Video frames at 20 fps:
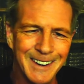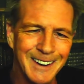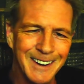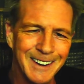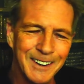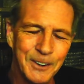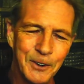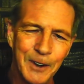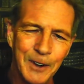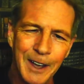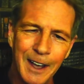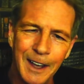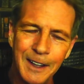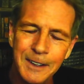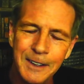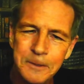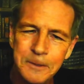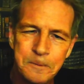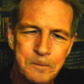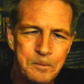Well,
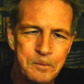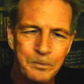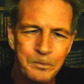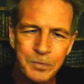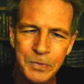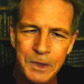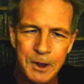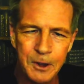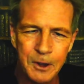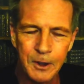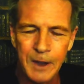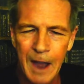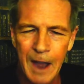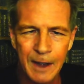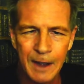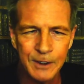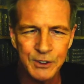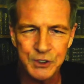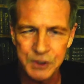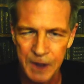you're kind
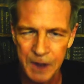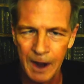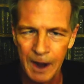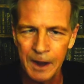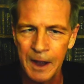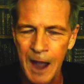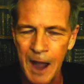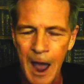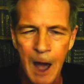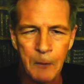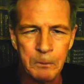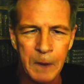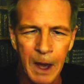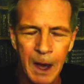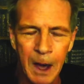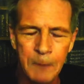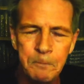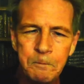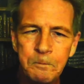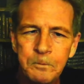of stuck now,
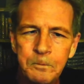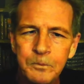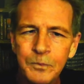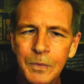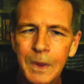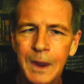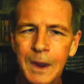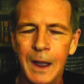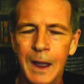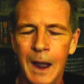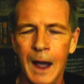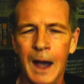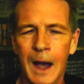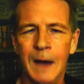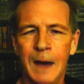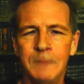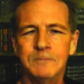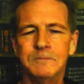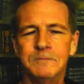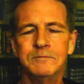
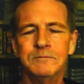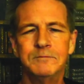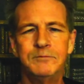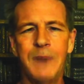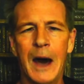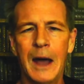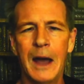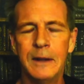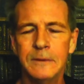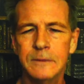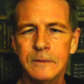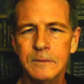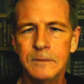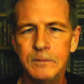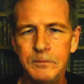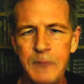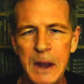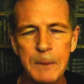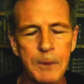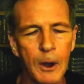bub. But
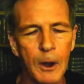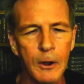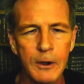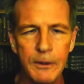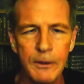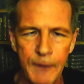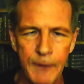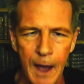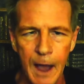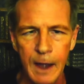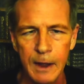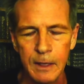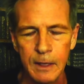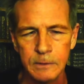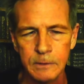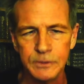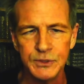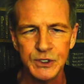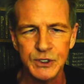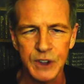people are defining
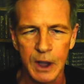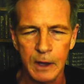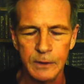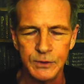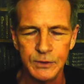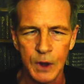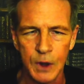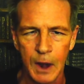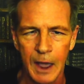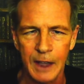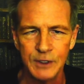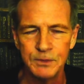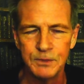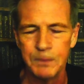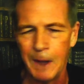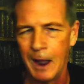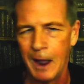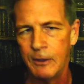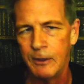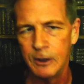themselves less
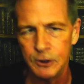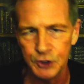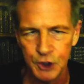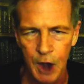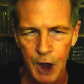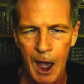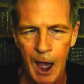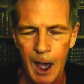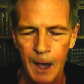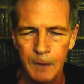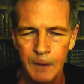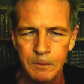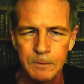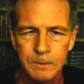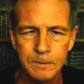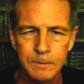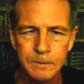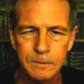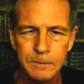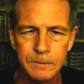by their job
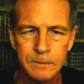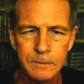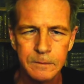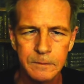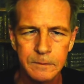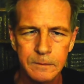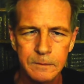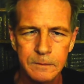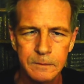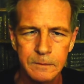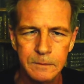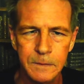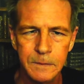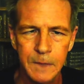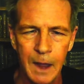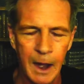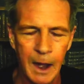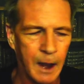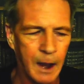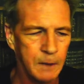
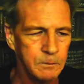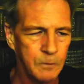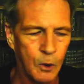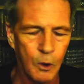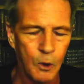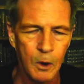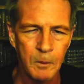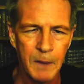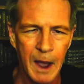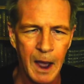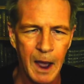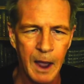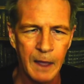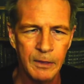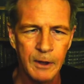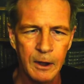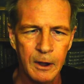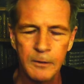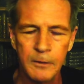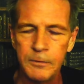and more by
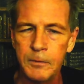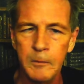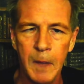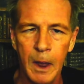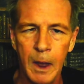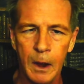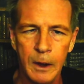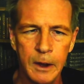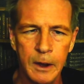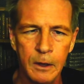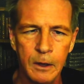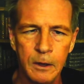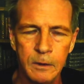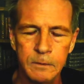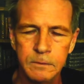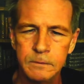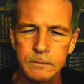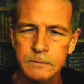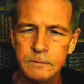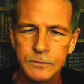their familial
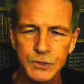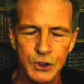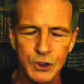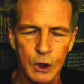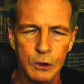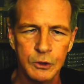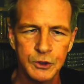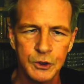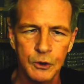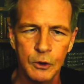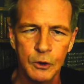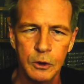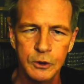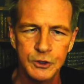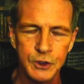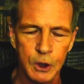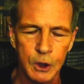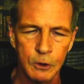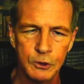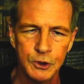
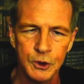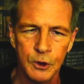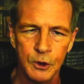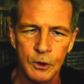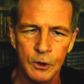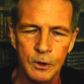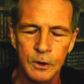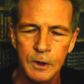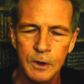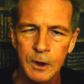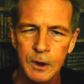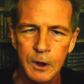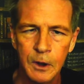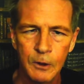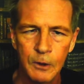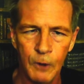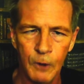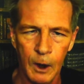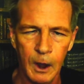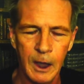social
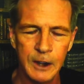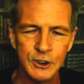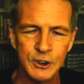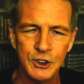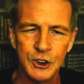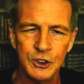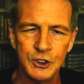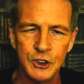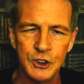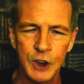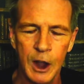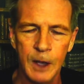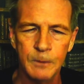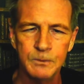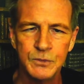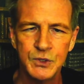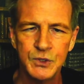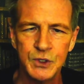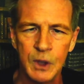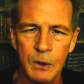
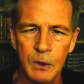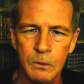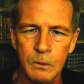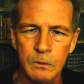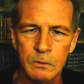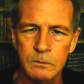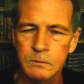relationships and